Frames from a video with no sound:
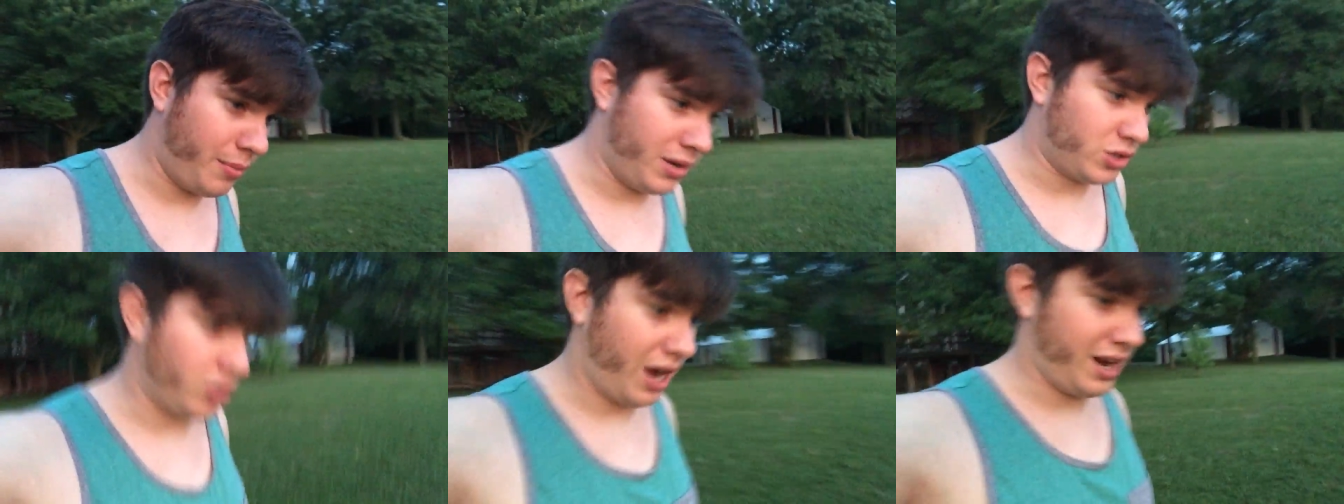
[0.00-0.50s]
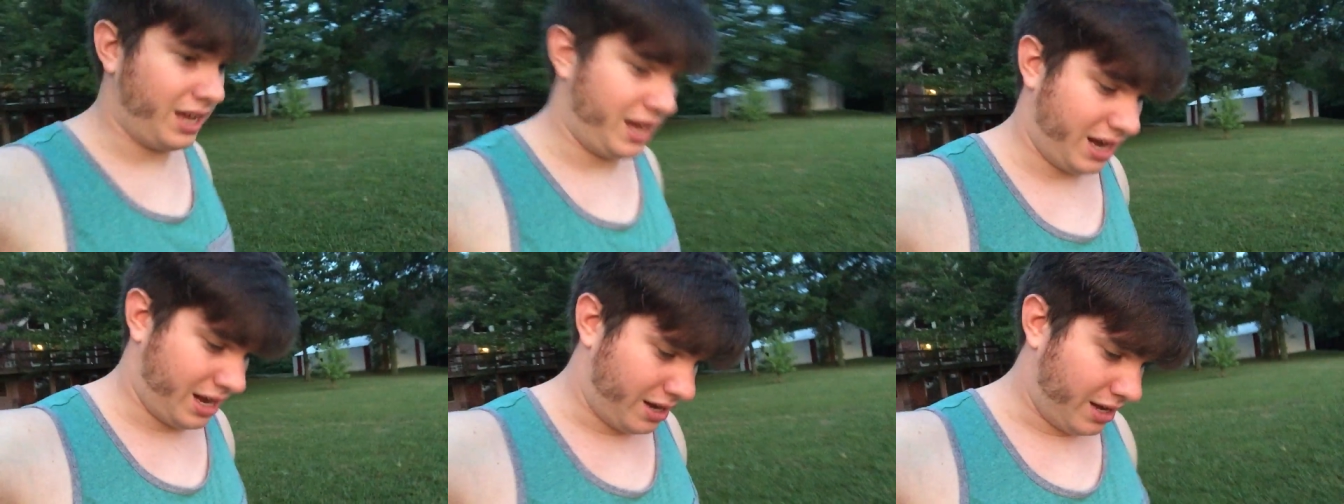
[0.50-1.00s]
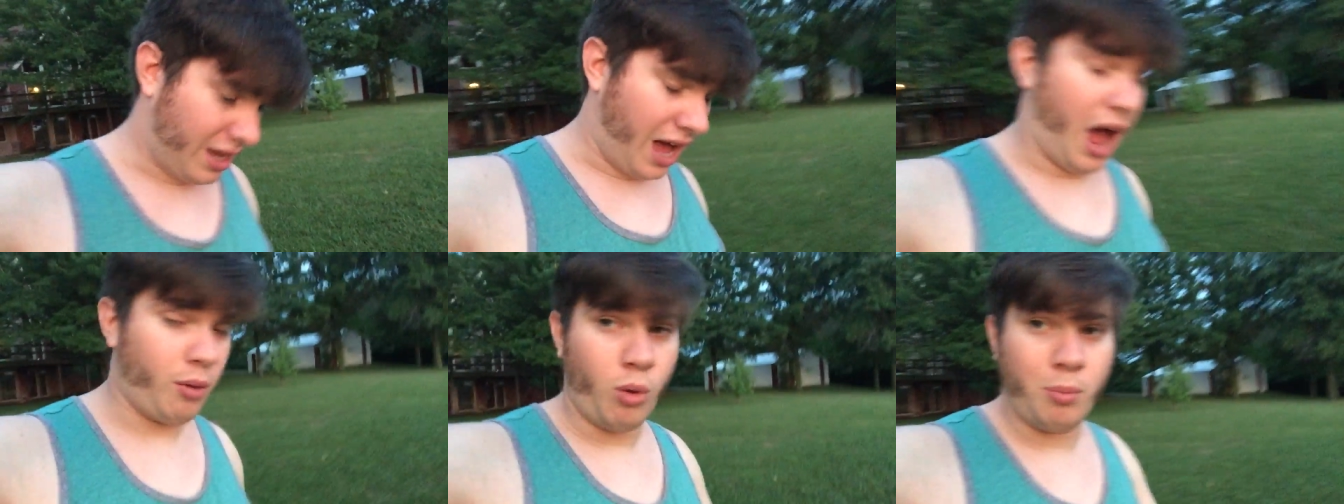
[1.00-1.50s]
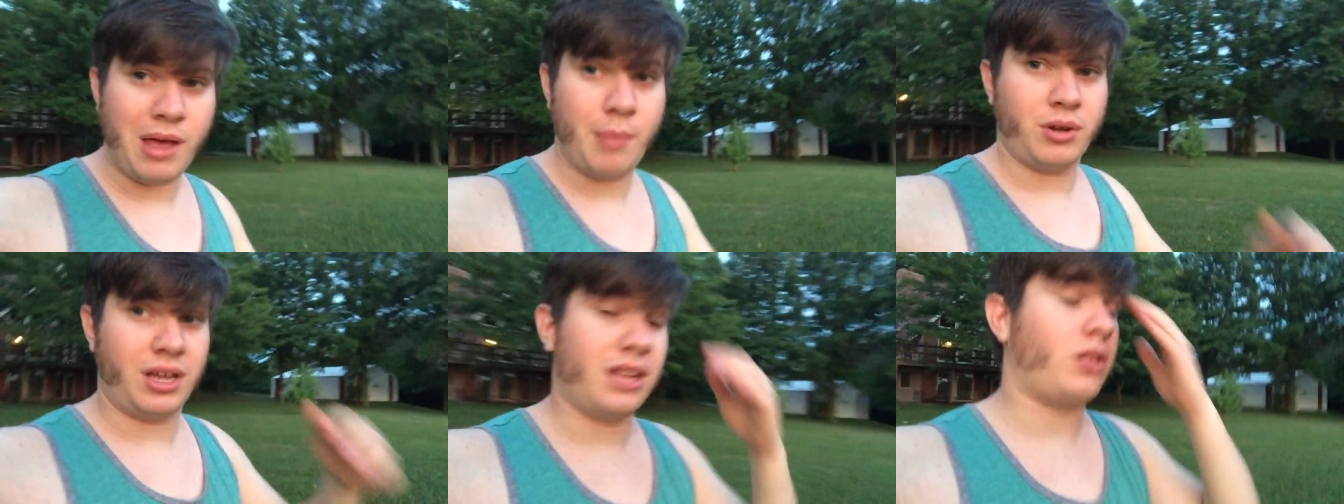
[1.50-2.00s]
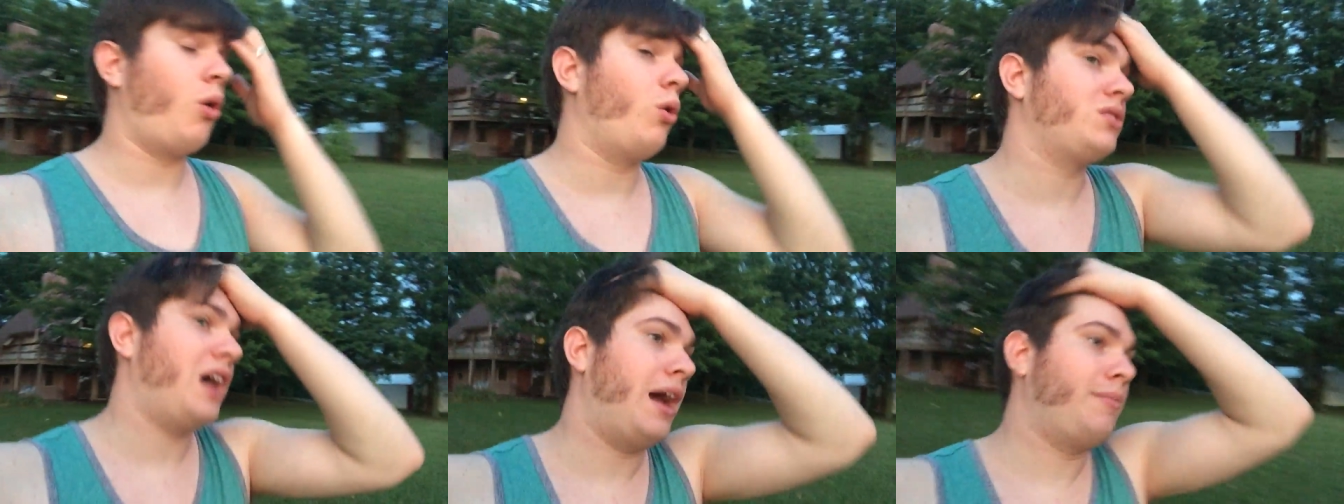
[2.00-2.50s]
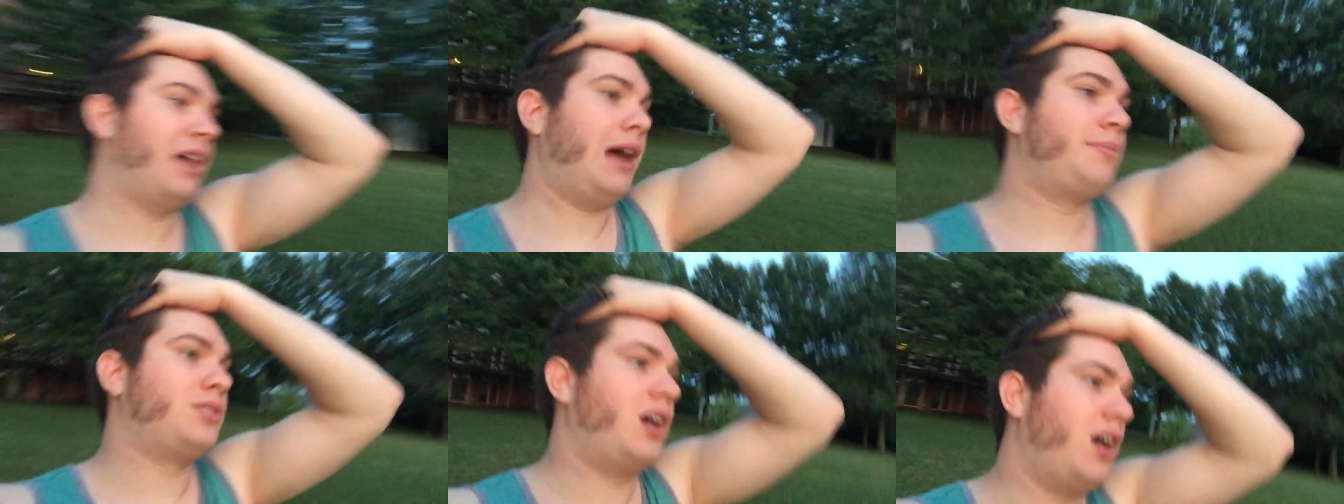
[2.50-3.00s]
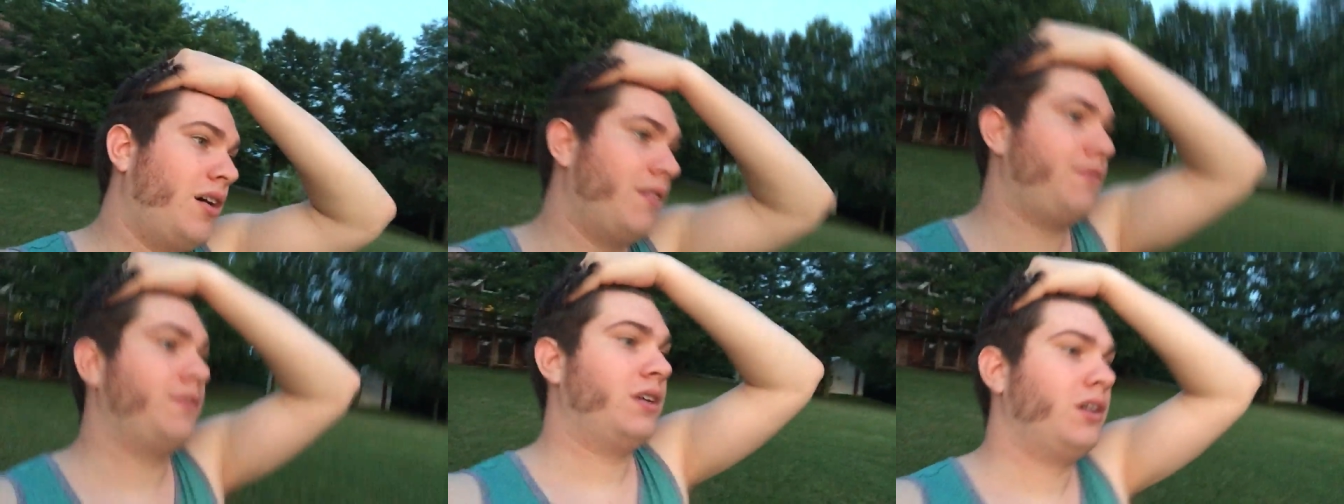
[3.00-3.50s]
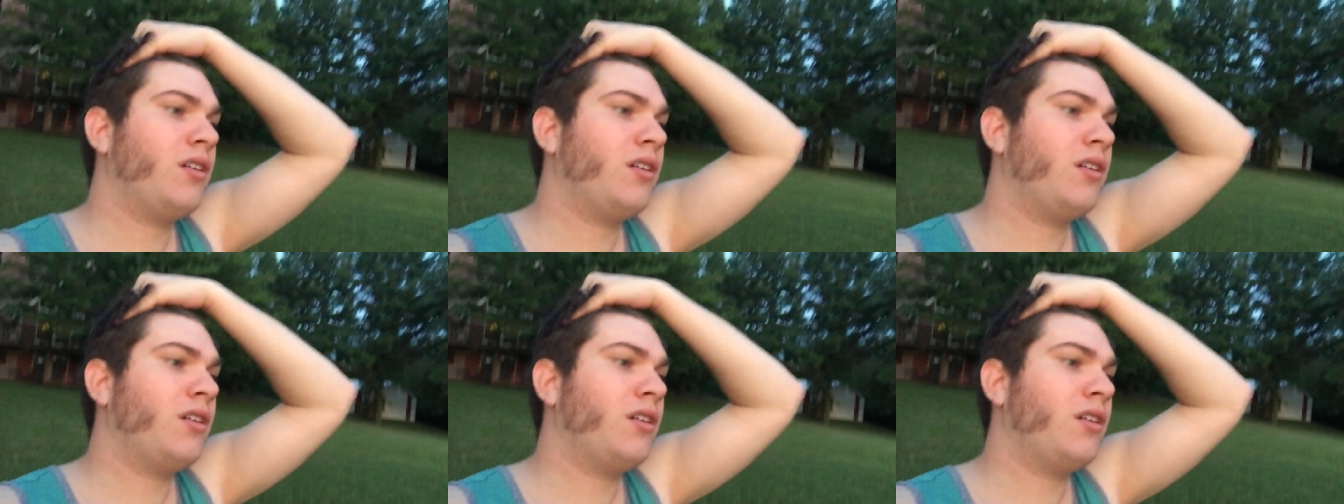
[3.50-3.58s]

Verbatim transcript: that I'm going to try to get it. I won't be able to get the whole time lapse of